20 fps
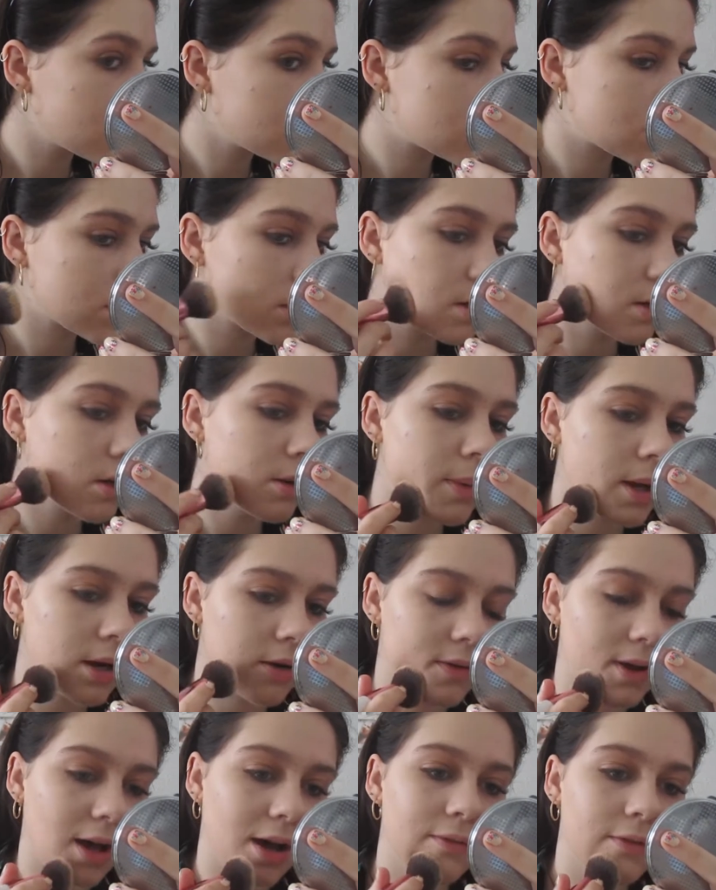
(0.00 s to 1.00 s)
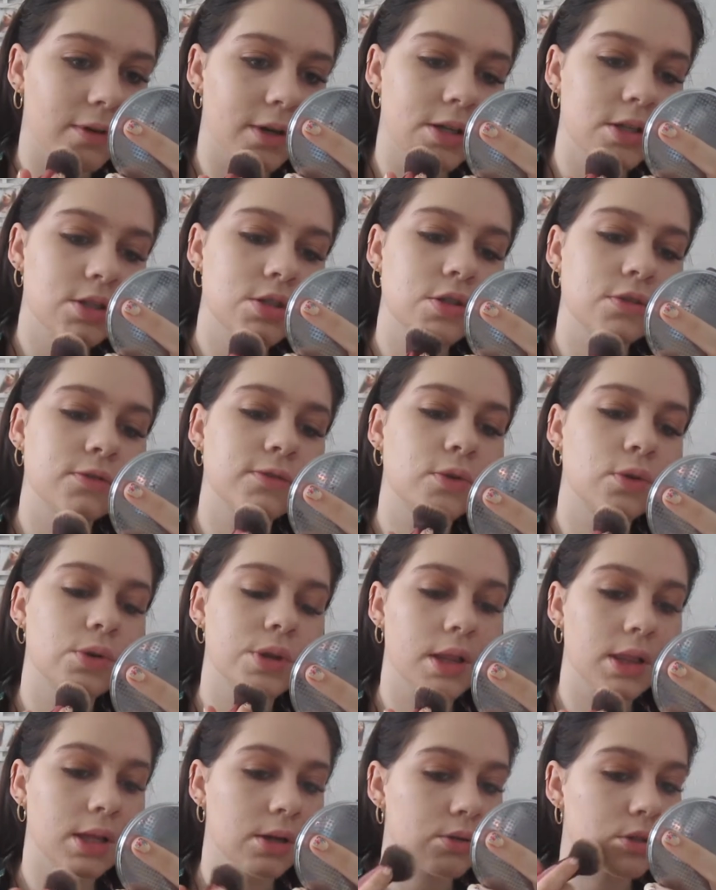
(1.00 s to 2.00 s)
It's a good amount of coverage for
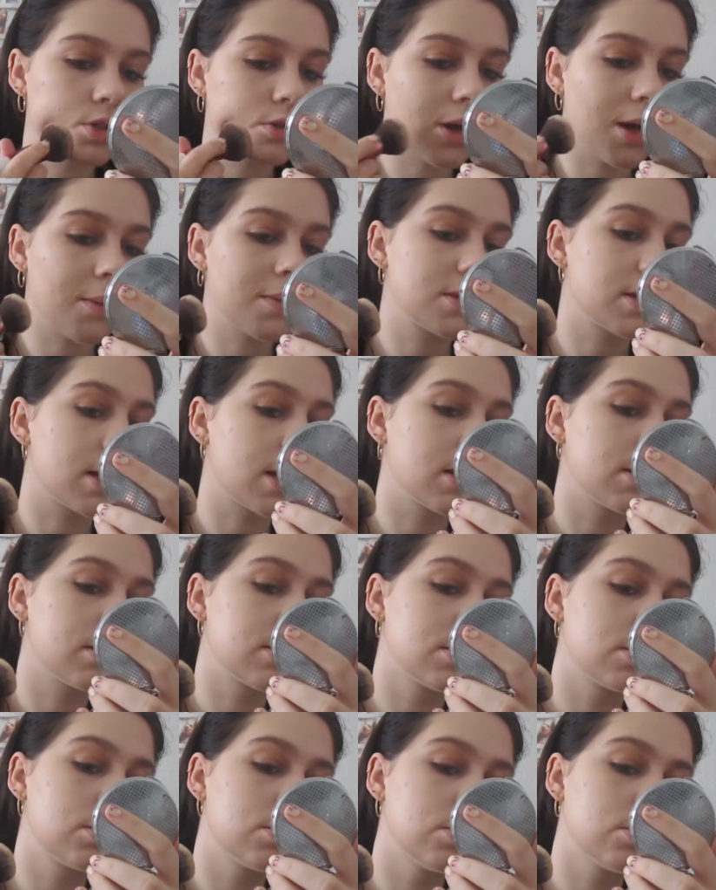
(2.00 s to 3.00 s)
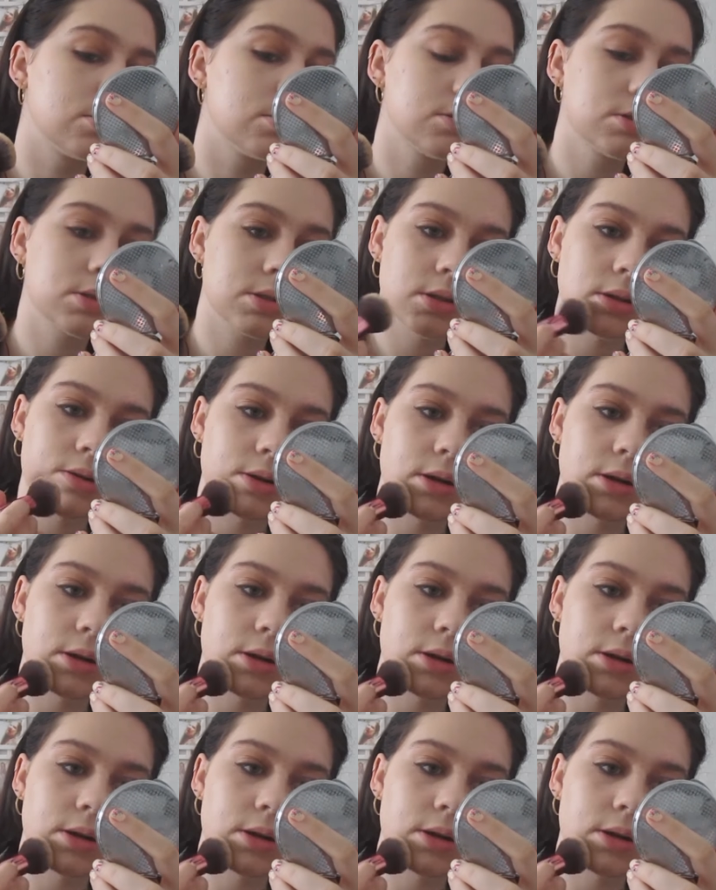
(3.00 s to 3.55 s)
the little swipes that I did use.